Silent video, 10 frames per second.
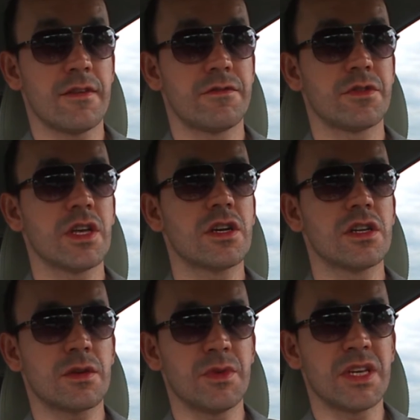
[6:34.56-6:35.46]
have really
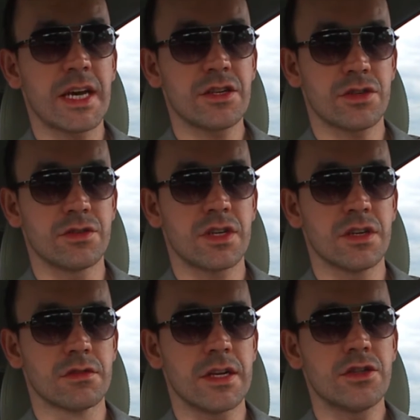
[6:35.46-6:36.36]
good communication
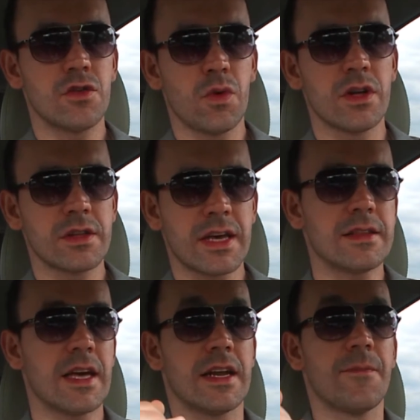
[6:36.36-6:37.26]
skills, that you will
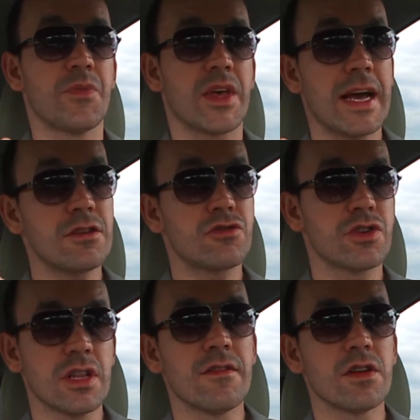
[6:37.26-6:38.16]
get that
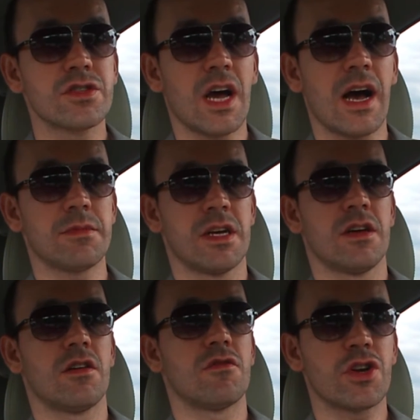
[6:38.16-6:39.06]
entry level job
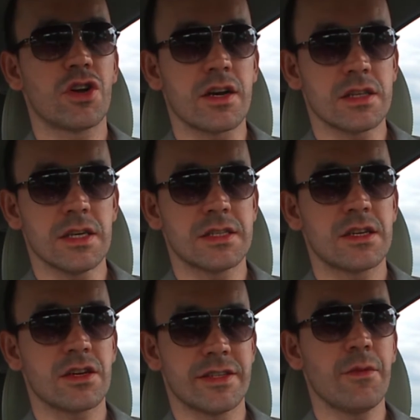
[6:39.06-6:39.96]

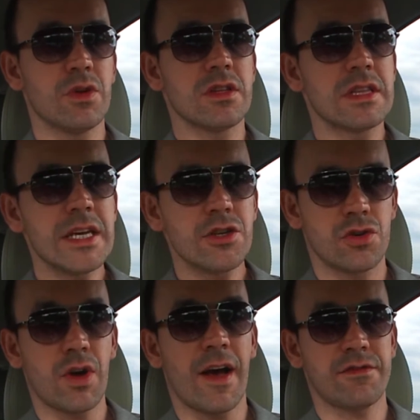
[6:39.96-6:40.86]
regardless, because they will
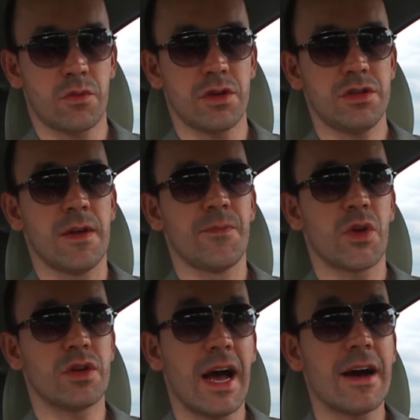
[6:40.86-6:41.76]
teach you afterwards
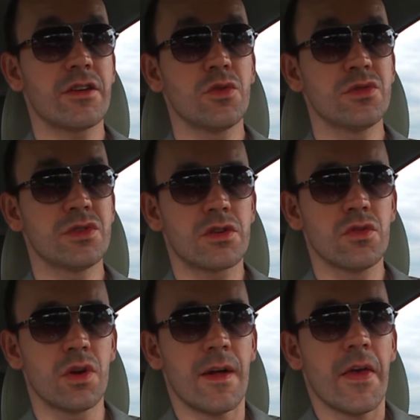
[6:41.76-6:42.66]
on how to use their
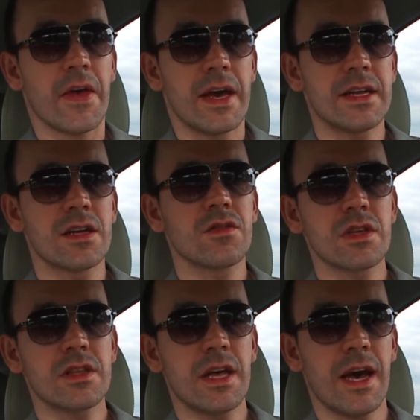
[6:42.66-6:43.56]
tool. And not
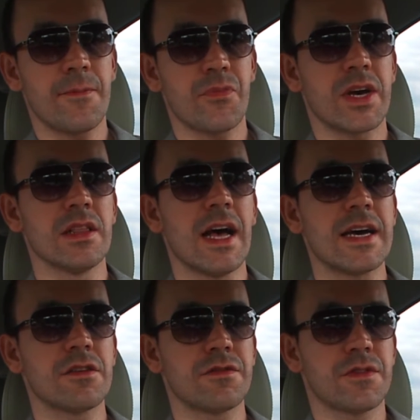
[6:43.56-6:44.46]
only that, a
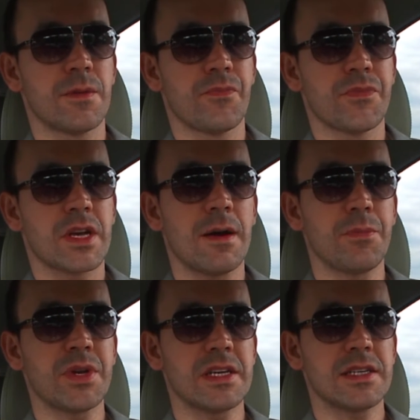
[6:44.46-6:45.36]
lot of
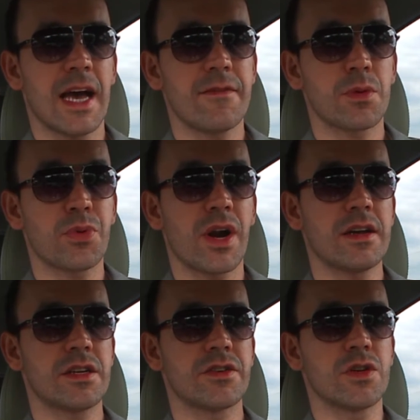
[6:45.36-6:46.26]
companies have
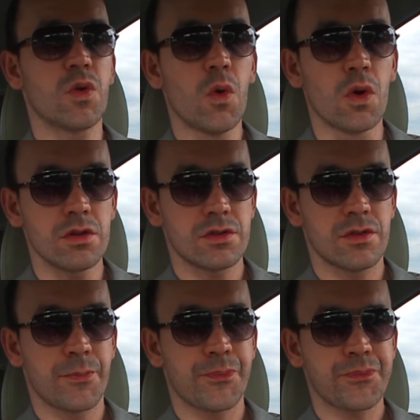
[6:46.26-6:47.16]
proprietary
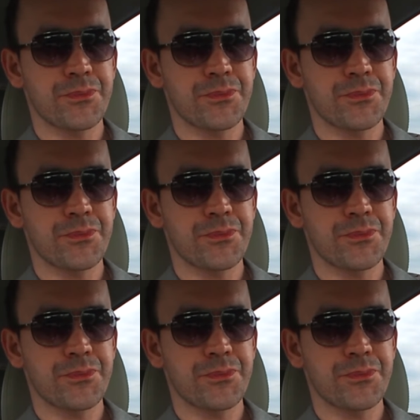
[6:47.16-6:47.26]
tools,